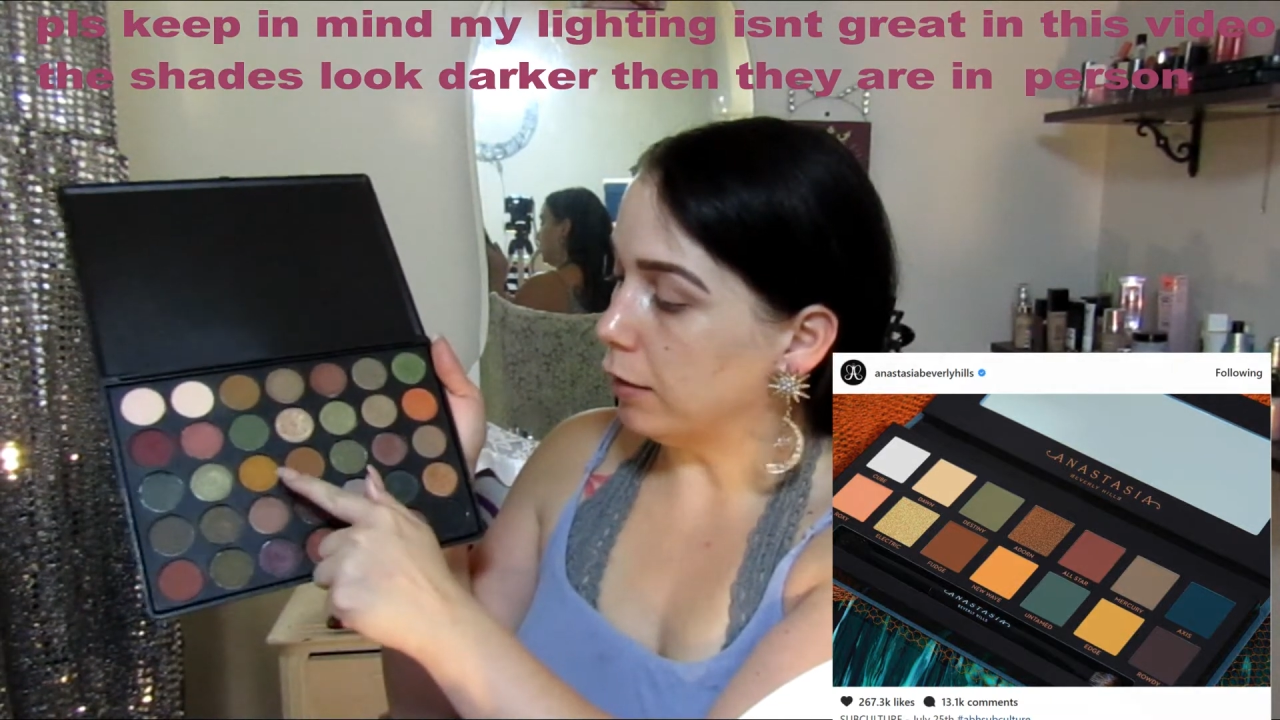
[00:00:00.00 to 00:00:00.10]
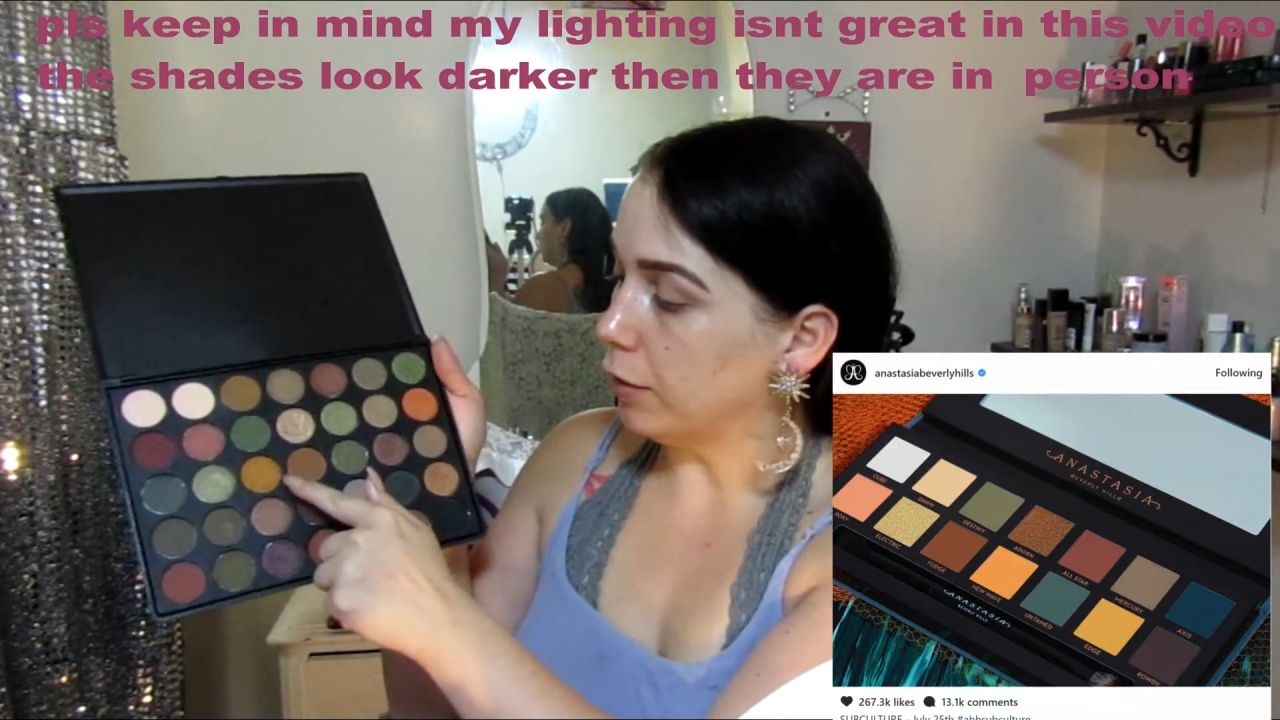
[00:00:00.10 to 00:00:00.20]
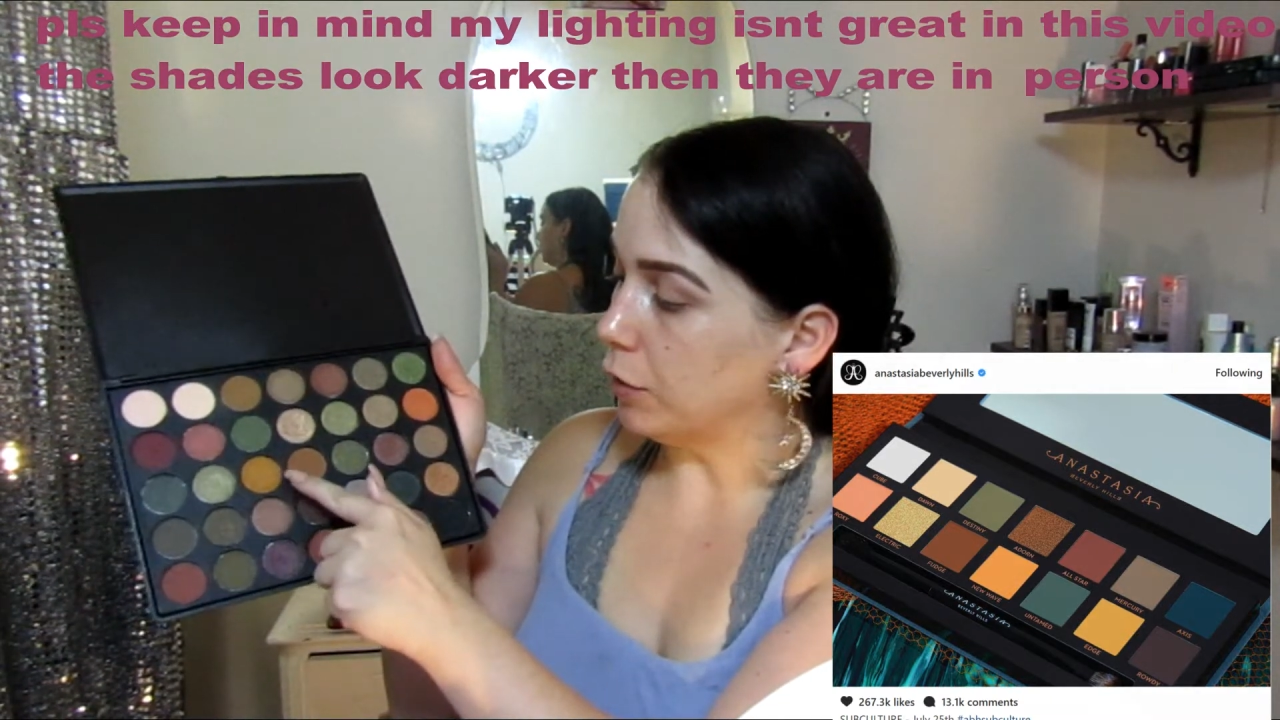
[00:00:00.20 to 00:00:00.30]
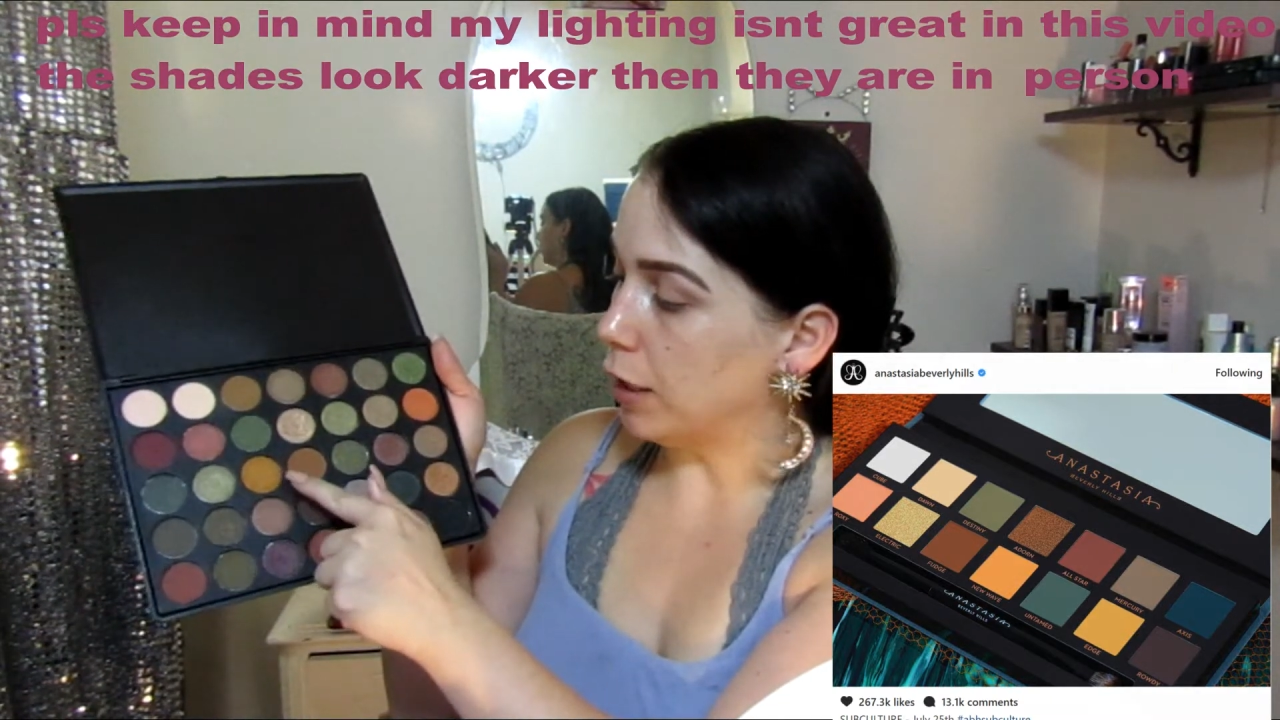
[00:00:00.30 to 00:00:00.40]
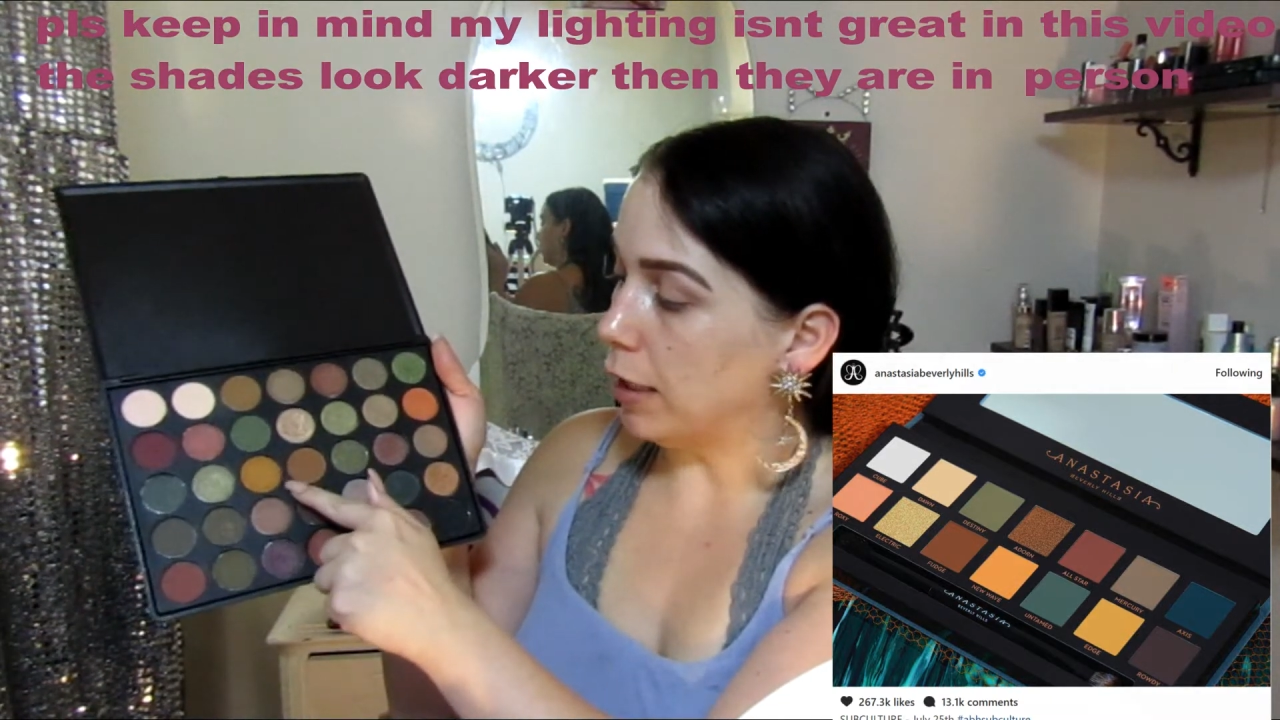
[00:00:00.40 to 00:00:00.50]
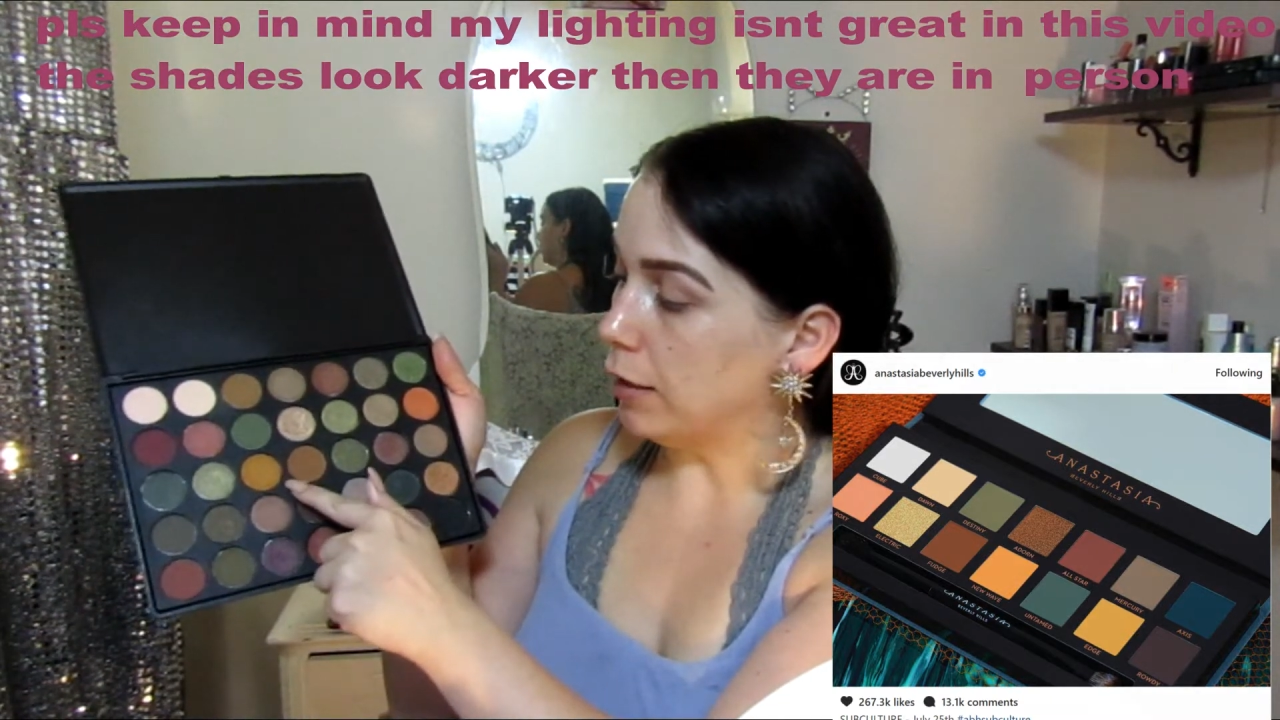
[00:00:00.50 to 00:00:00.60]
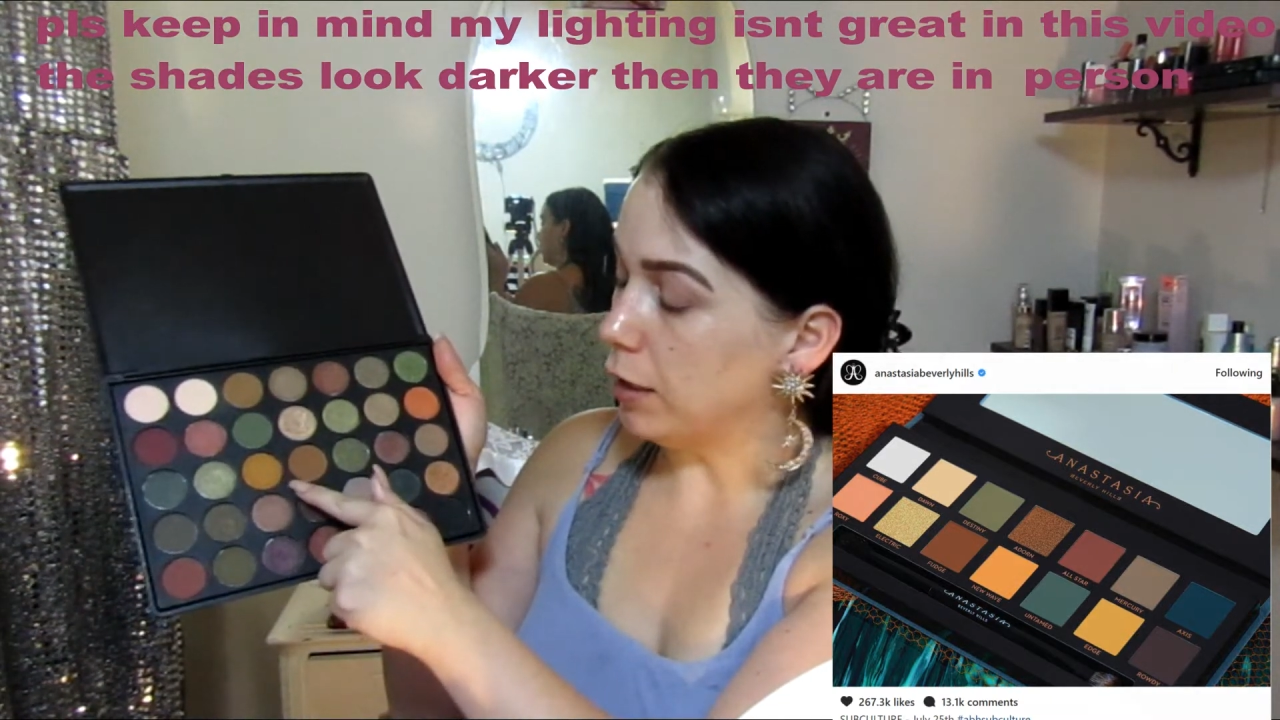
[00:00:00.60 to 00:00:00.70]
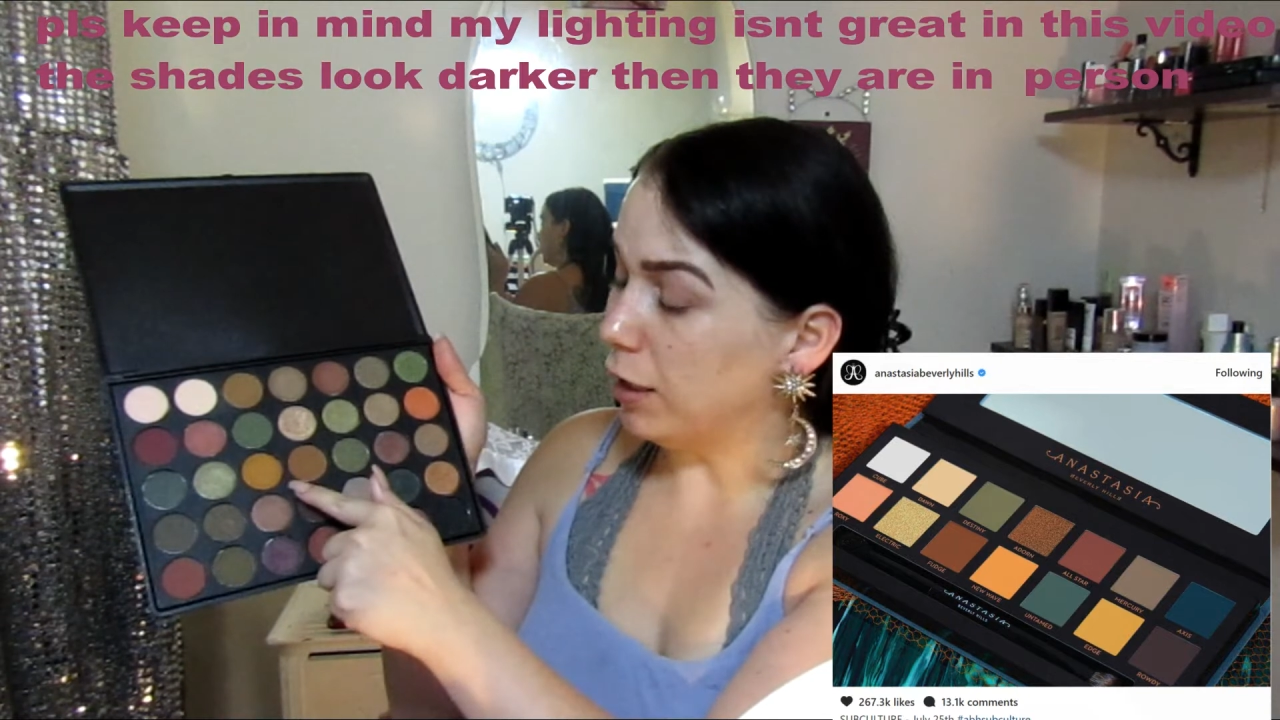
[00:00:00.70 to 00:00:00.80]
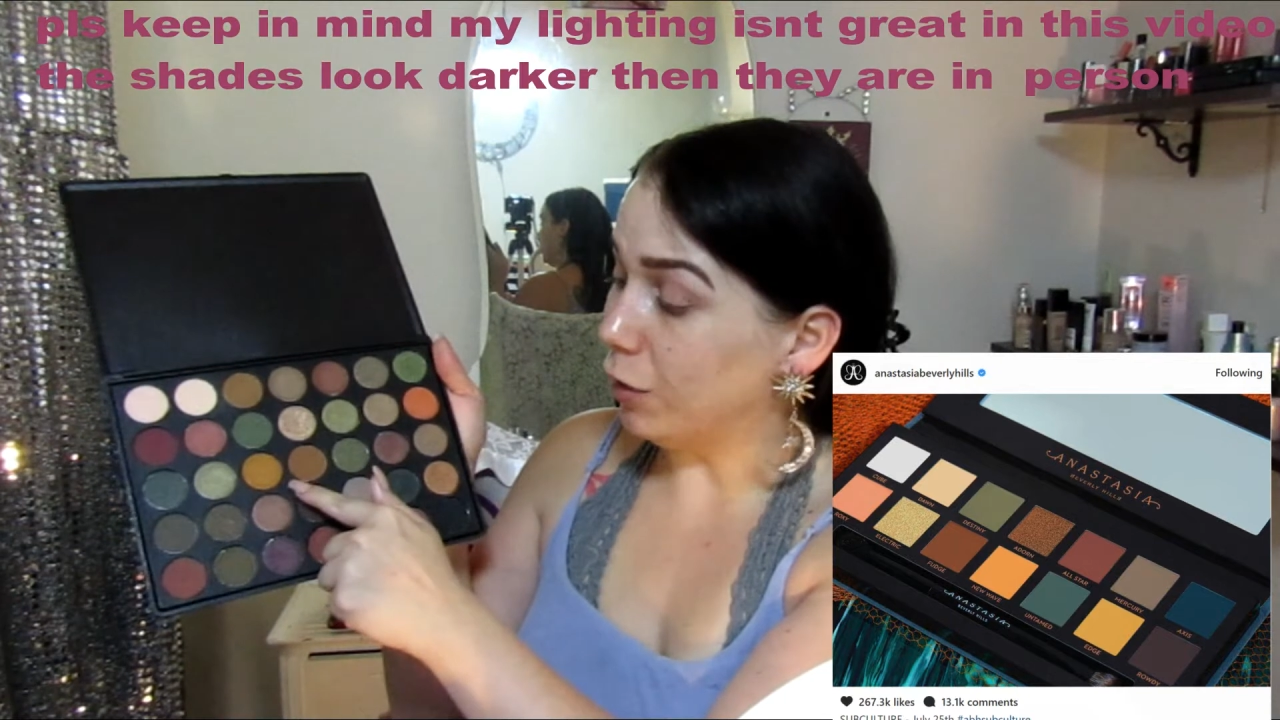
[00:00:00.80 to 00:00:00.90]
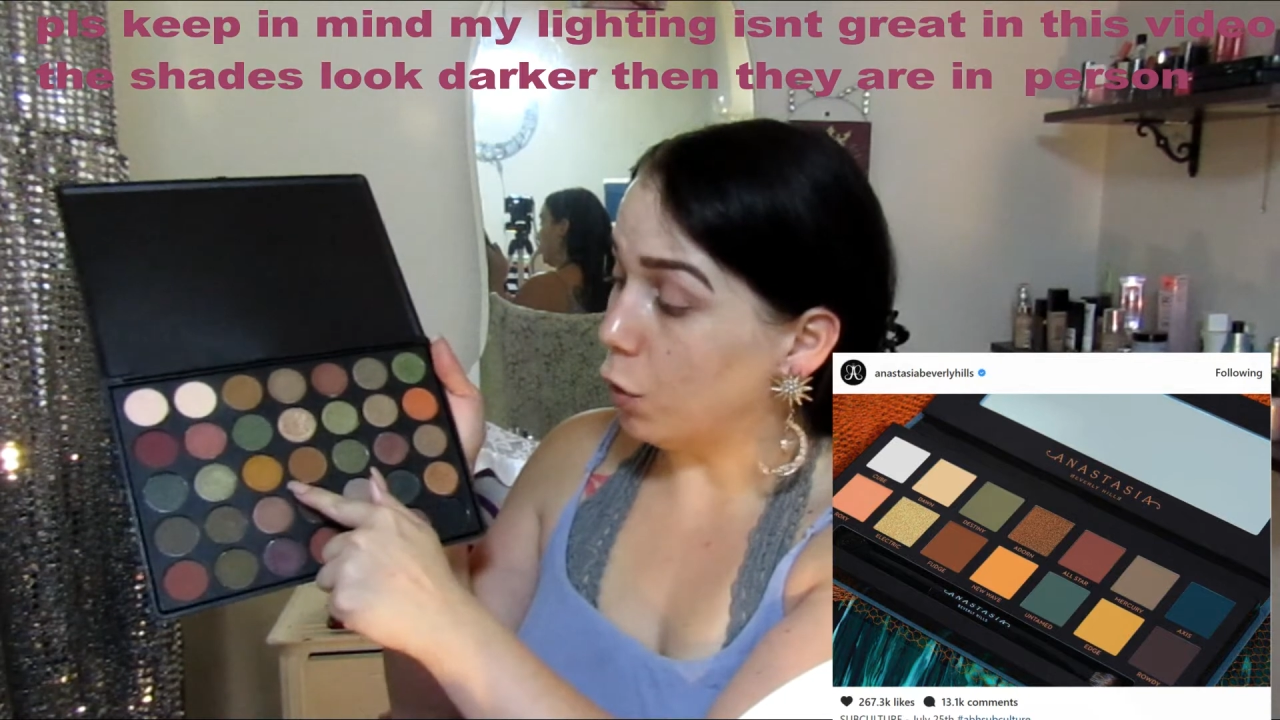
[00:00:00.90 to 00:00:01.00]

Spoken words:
there's an antique